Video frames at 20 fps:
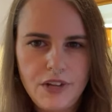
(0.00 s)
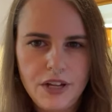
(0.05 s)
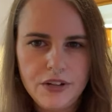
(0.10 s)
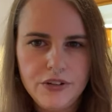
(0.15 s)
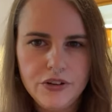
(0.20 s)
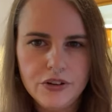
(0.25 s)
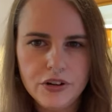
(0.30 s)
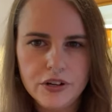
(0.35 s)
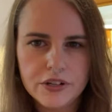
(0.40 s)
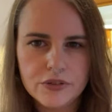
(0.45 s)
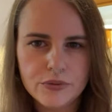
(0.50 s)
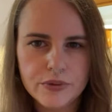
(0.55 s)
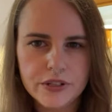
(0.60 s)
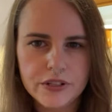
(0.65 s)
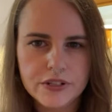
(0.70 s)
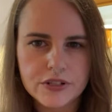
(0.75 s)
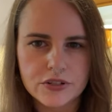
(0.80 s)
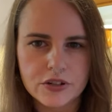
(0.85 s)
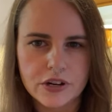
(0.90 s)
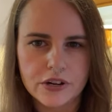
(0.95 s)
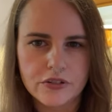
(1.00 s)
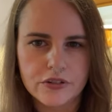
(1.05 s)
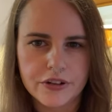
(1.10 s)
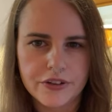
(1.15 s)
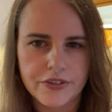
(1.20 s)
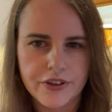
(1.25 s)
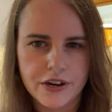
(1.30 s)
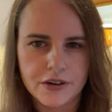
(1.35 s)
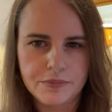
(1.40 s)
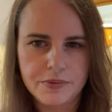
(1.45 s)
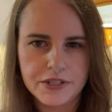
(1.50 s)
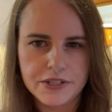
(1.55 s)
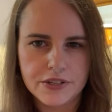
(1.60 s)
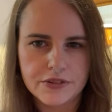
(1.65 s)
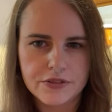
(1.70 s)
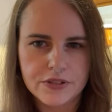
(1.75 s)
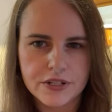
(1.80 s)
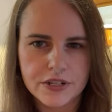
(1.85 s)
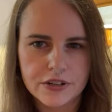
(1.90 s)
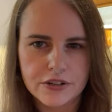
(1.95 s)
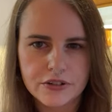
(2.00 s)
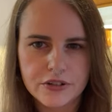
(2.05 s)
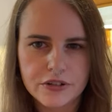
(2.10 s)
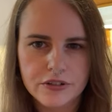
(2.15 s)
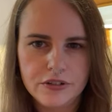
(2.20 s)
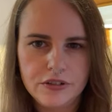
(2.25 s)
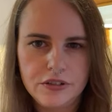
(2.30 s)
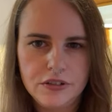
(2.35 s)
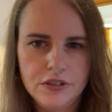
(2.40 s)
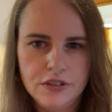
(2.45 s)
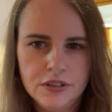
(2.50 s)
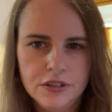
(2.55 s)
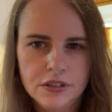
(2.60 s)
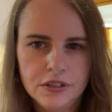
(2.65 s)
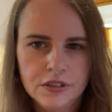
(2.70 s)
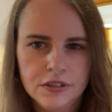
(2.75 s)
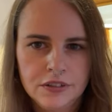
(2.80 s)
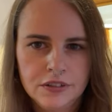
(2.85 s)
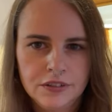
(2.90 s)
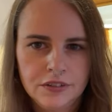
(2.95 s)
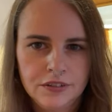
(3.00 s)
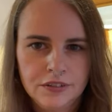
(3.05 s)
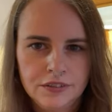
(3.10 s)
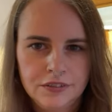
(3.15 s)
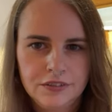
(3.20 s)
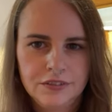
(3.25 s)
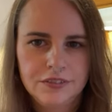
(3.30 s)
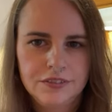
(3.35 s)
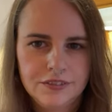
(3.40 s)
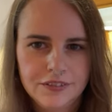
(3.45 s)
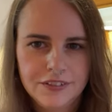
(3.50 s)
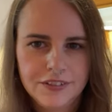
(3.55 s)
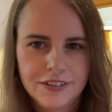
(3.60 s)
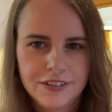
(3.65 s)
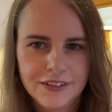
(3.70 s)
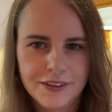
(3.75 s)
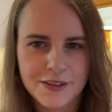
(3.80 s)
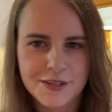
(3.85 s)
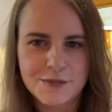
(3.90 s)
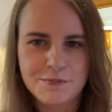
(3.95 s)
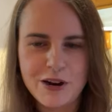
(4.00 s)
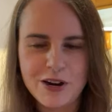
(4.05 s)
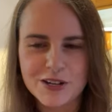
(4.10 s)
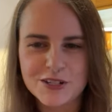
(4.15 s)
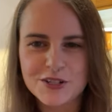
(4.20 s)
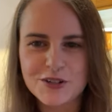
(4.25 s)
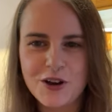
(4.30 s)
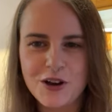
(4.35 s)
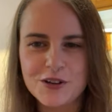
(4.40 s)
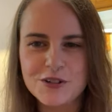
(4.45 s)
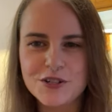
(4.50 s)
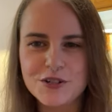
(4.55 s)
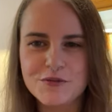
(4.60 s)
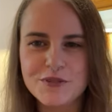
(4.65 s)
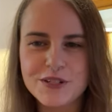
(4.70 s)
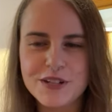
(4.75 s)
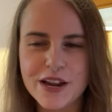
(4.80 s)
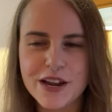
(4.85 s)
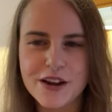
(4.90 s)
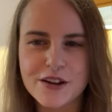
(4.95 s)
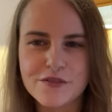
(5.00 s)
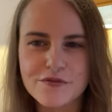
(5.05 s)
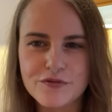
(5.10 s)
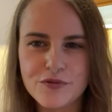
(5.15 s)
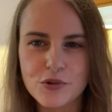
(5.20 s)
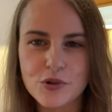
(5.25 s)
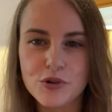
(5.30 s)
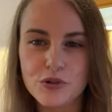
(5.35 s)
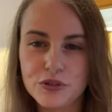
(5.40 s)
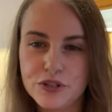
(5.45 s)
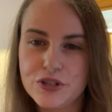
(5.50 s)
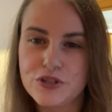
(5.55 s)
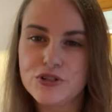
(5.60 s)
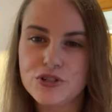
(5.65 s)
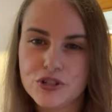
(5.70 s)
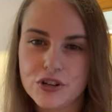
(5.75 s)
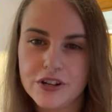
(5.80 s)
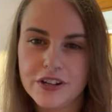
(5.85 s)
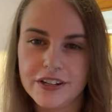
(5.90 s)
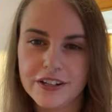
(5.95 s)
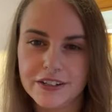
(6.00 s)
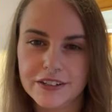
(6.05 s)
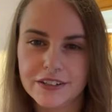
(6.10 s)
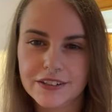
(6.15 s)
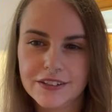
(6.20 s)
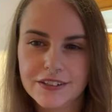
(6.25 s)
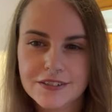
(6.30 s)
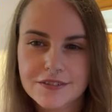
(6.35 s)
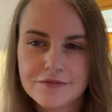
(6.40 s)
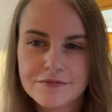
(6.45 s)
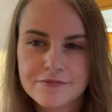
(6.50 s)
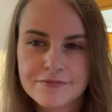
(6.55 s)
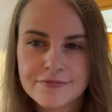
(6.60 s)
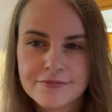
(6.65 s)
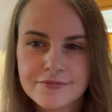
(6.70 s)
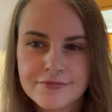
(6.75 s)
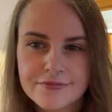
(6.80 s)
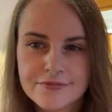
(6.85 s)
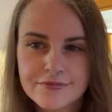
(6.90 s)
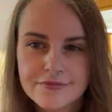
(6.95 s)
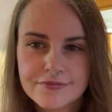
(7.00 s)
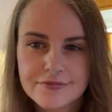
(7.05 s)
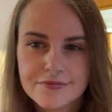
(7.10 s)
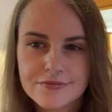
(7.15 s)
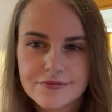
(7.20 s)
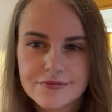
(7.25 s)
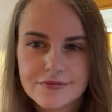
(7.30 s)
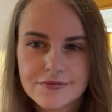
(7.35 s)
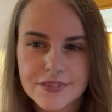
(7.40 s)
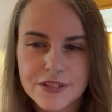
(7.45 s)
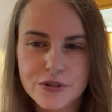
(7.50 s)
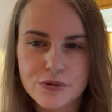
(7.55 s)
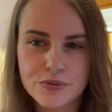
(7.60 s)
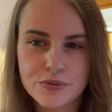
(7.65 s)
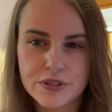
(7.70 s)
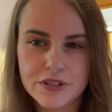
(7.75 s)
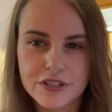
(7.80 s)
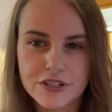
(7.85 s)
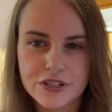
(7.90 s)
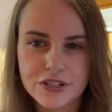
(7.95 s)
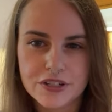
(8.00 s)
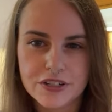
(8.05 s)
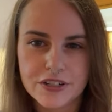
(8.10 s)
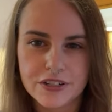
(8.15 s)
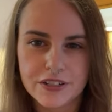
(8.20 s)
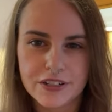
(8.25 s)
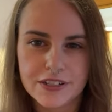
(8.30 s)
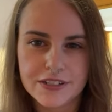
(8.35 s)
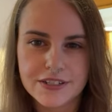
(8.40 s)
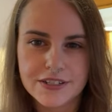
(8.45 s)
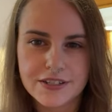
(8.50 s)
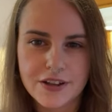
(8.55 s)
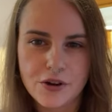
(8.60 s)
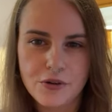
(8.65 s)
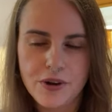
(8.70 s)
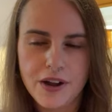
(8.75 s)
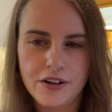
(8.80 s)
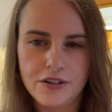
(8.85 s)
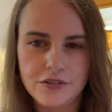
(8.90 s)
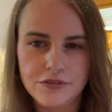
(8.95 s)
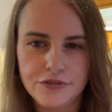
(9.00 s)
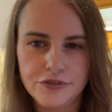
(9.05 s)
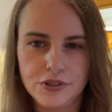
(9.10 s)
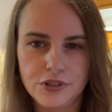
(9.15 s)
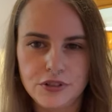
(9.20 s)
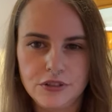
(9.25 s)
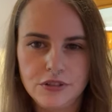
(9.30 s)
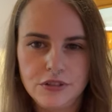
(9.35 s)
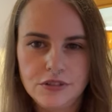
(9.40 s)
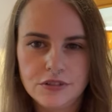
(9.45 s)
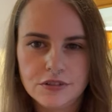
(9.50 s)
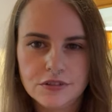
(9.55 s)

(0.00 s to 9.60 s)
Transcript: You're gonna really start going to therapy soon, Snickerdoodle. The spirits called you a damn fool. You should. You really should. It's so helpful.